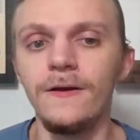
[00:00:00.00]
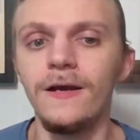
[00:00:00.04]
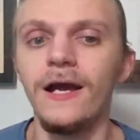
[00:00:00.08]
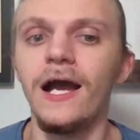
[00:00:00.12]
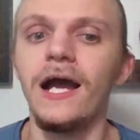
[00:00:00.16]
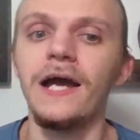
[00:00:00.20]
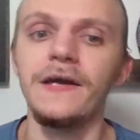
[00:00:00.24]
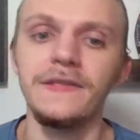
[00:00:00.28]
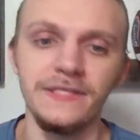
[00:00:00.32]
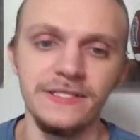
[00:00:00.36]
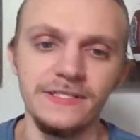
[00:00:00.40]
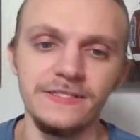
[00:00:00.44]

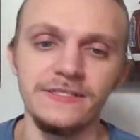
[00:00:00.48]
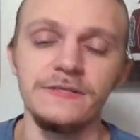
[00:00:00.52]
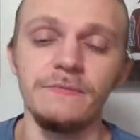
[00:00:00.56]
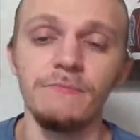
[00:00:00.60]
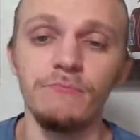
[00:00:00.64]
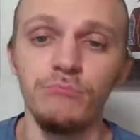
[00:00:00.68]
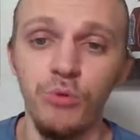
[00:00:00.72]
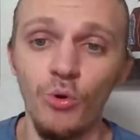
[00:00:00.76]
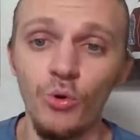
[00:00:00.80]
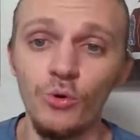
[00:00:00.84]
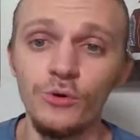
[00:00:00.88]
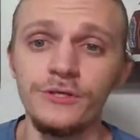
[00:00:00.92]
I think is
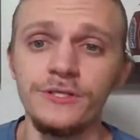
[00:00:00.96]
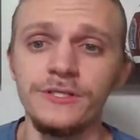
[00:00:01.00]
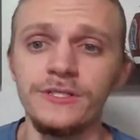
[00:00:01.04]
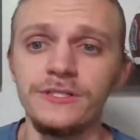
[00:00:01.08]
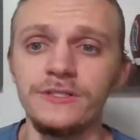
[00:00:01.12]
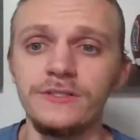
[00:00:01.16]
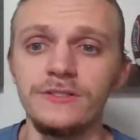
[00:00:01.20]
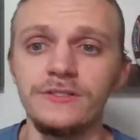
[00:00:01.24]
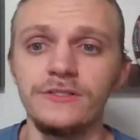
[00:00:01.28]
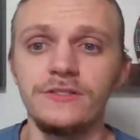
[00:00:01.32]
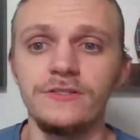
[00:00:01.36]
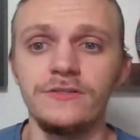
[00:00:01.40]

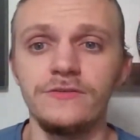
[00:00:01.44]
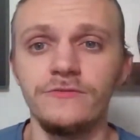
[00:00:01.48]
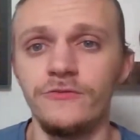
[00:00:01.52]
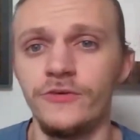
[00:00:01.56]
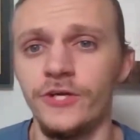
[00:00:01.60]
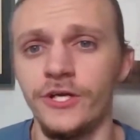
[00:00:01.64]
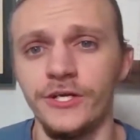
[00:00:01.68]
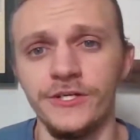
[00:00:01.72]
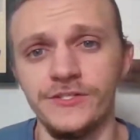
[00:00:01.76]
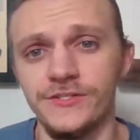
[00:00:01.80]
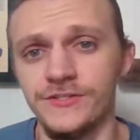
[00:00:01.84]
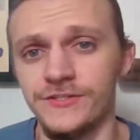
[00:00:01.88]
important
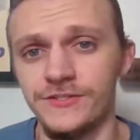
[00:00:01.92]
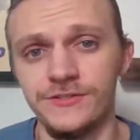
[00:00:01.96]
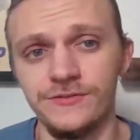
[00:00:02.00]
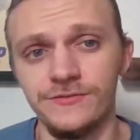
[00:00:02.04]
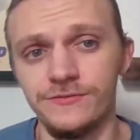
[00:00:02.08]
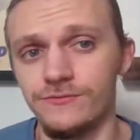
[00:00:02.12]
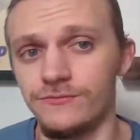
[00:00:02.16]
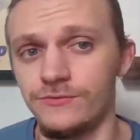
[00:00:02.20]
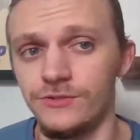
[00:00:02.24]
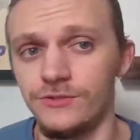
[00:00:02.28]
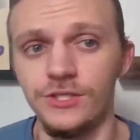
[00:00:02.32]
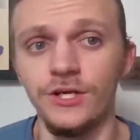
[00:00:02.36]

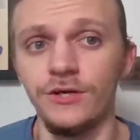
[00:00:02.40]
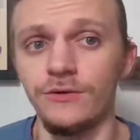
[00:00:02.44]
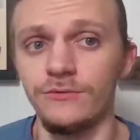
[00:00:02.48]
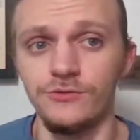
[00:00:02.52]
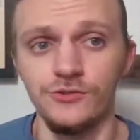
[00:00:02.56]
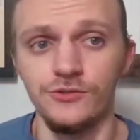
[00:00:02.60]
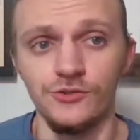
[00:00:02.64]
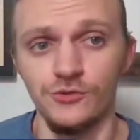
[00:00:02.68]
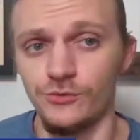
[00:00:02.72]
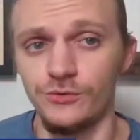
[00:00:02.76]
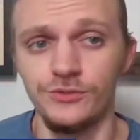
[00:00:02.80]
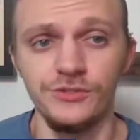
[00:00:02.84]
because, you know,
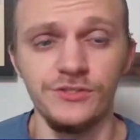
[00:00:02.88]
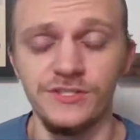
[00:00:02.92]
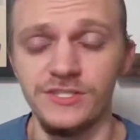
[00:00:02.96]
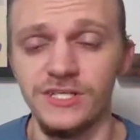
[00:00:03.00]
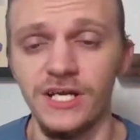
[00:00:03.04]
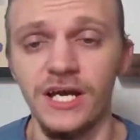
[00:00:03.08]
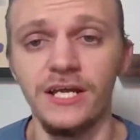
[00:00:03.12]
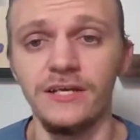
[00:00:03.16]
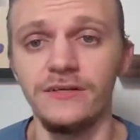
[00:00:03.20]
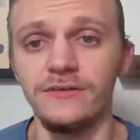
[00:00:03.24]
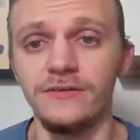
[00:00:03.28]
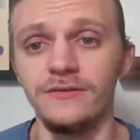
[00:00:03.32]
Georgia's
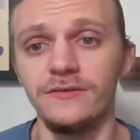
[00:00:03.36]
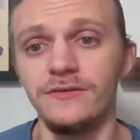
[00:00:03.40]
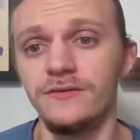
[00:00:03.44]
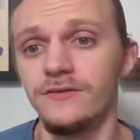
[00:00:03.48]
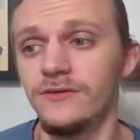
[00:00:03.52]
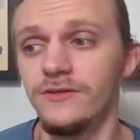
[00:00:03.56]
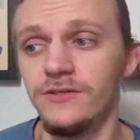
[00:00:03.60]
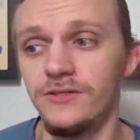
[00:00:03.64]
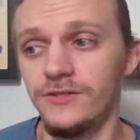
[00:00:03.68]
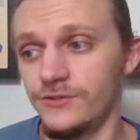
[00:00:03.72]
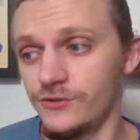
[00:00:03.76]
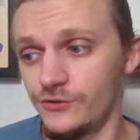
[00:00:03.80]
got
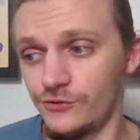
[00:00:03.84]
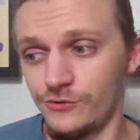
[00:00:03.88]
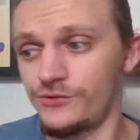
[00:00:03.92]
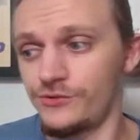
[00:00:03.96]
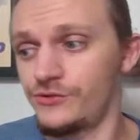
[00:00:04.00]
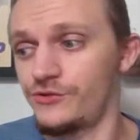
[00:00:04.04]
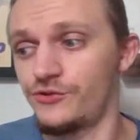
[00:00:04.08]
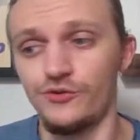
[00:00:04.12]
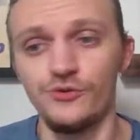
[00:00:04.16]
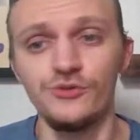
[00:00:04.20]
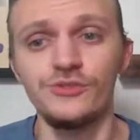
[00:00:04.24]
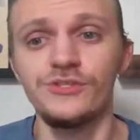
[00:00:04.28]

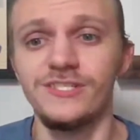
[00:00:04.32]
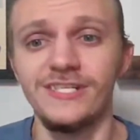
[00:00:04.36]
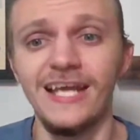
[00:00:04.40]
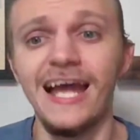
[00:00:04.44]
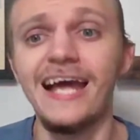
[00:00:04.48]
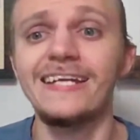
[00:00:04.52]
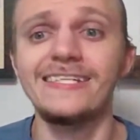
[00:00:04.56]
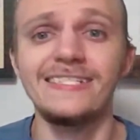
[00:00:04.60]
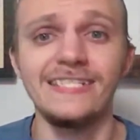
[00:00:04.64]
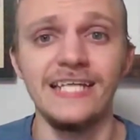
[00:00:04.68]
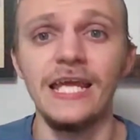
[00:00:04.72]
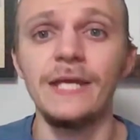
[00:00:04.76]
Georgia's
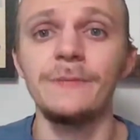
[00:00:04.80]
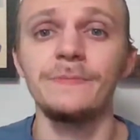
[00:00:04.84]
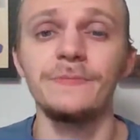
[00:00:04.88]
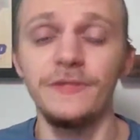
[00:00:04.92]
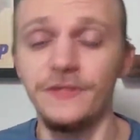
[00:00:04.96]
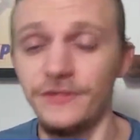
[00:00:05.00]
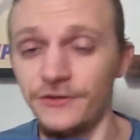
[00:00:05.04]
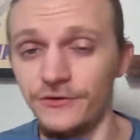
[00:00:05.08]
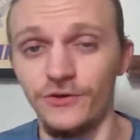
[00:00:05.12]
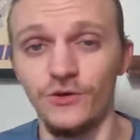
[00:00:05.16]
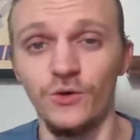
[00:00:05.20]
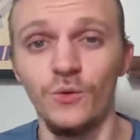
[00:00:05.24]
got tape
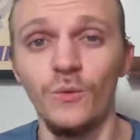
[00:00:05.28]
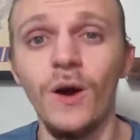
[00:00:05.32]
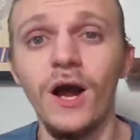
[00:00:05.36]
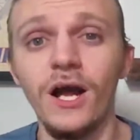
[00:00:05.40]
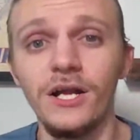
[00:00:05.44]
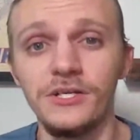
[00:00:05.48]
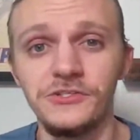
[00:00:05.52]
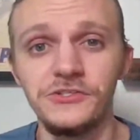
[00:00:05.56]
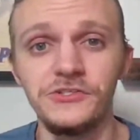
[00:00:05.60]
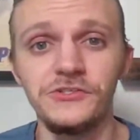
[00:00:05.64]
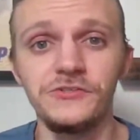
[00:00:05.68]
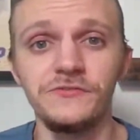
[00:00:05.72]
that they're going to
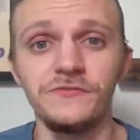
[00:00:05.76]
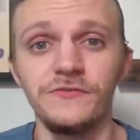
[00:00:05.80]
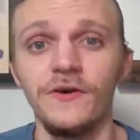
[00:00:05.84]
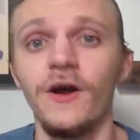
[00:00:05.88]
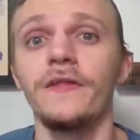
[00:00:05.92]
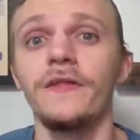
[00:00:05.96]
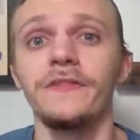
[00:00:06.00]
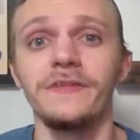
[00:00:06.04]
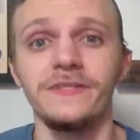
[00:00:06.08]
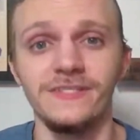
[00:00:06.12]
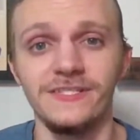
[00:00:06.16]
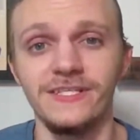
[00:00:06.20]
watch
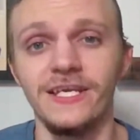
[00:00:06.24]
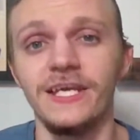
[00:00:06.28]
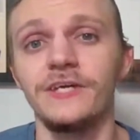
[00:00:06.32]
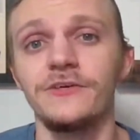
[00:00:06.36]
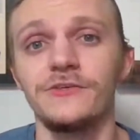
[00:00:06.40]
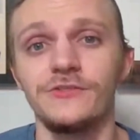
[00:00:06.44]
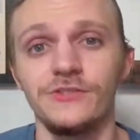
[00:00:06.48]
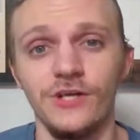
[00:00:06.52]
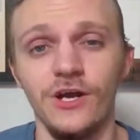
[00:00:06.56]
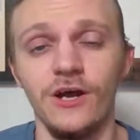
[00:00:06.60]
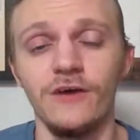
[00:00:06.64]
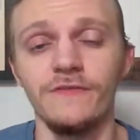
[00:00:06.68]
on this
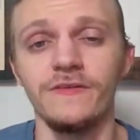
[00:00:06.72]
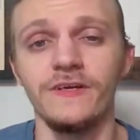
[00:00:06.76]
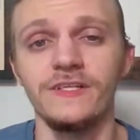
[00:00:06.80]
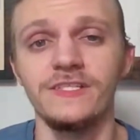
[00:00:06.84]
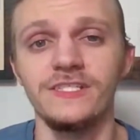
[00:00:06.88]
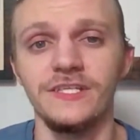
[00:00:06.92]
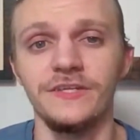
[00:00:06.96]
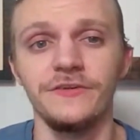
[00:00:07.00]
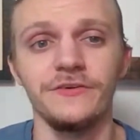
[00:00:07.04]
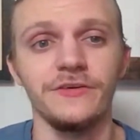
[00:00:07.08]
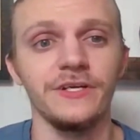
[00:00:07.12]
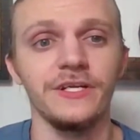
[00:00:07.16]
Gators
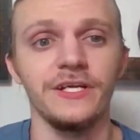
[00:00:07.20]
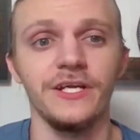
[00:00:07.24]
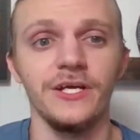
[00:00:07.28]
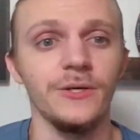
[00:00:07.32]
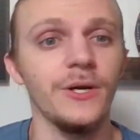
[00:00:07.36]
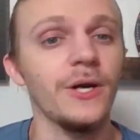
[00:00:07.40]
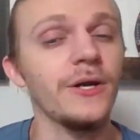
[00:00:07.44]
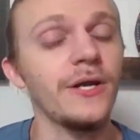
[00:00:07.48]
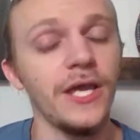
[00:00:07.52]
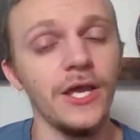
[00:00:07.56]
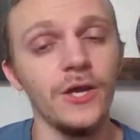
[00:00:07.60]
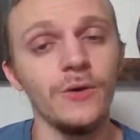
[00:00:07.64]
offense, and they're going to
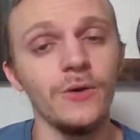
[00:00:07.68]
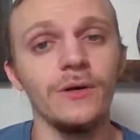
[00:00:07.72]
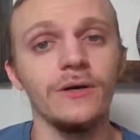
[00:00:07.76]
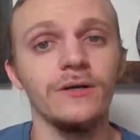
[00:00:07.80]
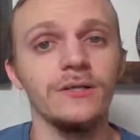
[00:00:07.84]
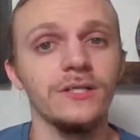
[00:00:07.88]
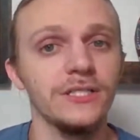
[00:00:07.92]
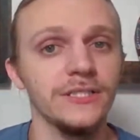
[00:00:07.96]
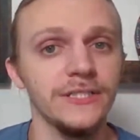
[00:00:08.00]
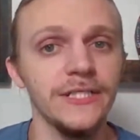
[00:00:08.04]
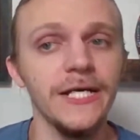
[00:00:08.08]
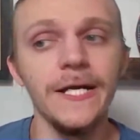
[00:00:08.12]
go, okay,
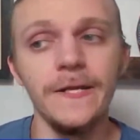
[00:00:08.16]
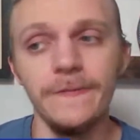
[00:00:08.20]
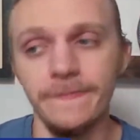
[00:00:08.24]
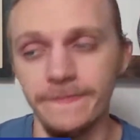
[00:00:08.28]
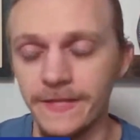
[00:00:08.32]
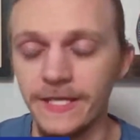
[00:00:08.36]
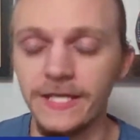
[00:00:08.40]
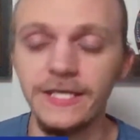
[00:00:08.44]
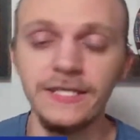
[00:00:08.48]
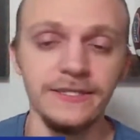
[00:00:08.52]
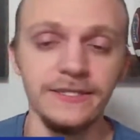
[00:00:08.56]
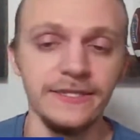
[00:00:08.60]
well,
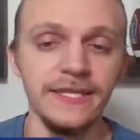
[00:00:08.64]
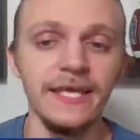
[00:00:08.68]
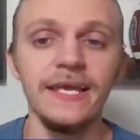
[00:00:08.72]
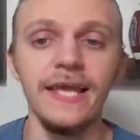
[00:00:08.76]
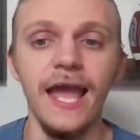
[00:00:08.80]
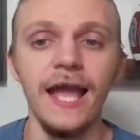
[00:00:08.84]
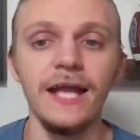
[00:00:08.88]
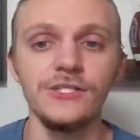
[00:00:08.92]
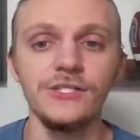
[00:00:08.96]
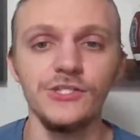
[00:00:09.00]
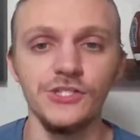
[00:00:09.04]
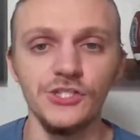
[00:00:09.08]
they they
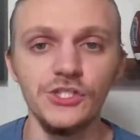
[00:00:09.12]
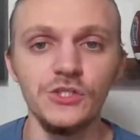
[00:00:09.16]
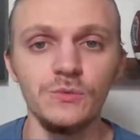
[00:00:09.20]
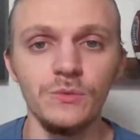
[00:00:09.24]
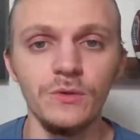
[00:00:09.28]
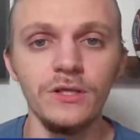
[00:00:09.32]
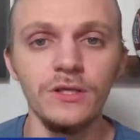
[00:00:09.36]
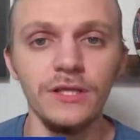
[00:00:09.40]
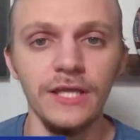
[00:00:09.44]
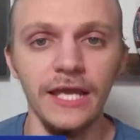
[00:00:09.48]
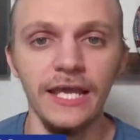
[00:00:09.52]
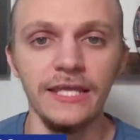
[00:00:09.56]
actually
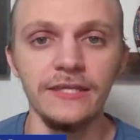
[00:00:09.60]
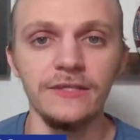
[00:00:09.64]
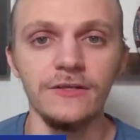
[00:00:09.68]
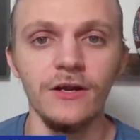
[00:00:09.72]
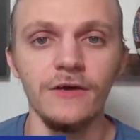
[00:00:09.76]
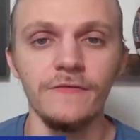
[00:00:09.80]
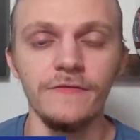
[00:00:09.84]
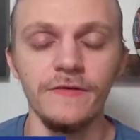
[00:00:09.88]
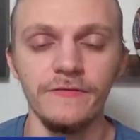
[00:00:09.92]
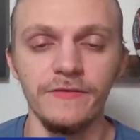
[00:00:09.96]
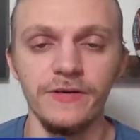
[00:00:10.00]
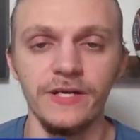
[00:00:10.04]
will hand it
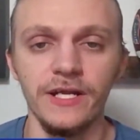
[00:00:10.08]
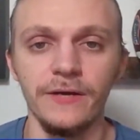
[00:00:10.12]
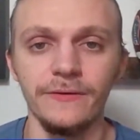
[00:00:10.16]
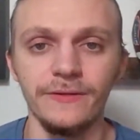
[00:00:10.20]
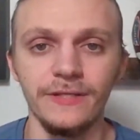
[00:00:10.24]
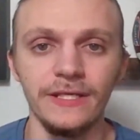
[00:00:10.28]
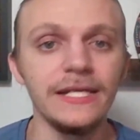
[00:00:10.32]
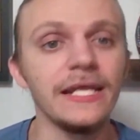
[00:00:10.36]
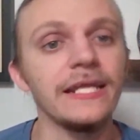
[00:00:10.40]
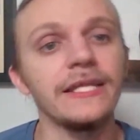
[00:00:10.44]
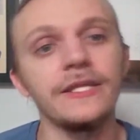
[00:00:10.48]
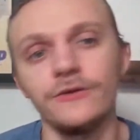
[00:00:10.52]
off every now
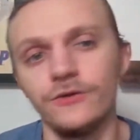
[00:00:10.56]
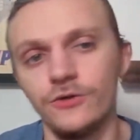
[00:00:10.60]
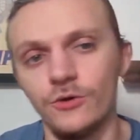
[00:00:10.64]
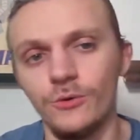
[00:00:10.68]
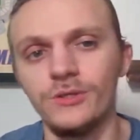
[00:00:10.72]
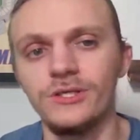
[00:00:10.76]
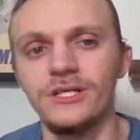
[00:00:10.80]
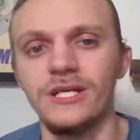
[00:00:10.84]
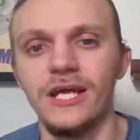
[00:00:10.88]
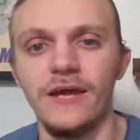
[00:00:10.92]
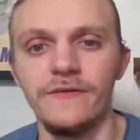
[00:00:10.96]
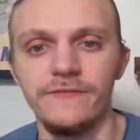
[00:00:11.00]
and then, and they're
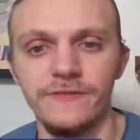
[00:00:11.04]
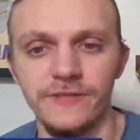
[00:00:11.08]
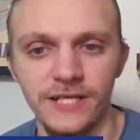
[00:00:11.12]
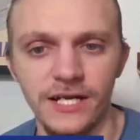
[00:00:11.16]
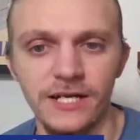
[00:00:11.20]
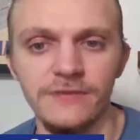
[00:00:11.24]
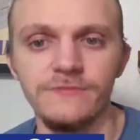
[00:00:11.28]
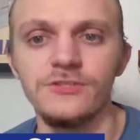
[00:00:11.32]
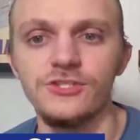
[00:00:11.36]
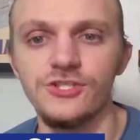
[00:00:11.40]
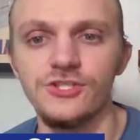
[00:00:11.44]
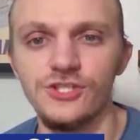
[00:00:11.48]
going to have to
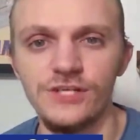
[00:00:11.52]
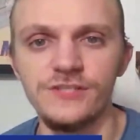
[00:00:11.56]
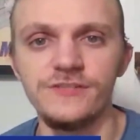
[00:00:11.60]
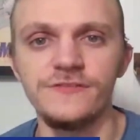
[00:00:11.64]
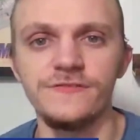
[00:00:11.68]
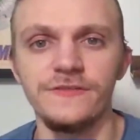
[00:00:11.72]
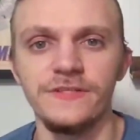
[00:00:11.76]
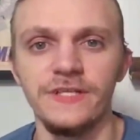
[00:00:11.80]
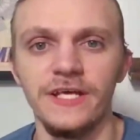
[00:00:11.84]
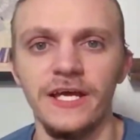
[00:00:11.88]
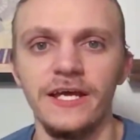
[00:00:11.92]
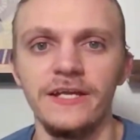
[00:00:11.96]
kind of
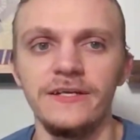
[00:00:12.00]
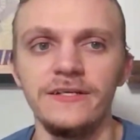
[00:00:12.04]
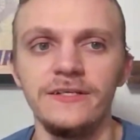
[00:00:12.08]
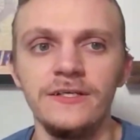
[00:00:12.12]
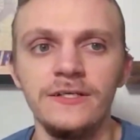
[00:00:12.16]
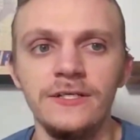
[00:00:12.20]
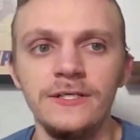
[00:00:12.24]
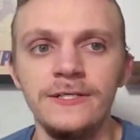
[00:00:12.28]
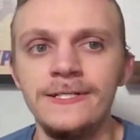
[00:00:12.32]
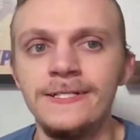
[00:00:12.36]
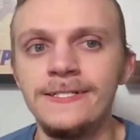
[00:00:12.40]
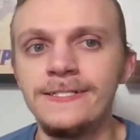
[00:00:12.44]
adjust for that.
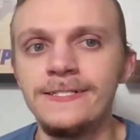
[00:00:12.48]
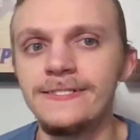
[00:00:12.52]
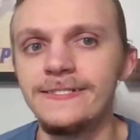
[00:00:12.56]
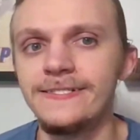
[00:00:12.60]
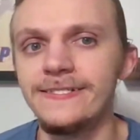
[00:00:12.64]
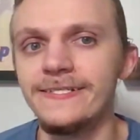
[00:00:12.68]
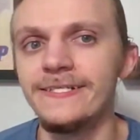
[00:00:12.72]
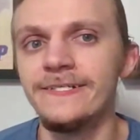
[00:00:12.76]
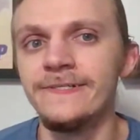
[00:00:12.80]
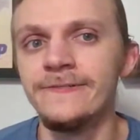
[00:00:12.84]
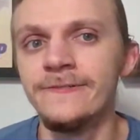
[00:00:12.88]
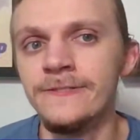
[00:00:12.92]

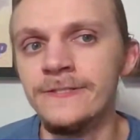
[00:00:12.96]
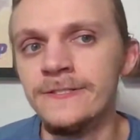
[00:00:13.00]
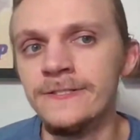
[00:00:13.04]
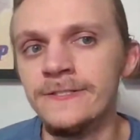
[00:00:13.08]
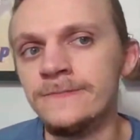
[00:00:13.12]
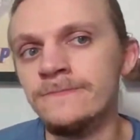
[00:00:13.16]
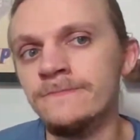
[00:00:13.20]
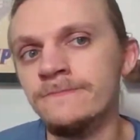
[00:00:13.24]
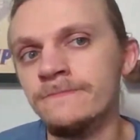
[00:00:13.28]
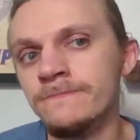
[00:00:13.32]
So,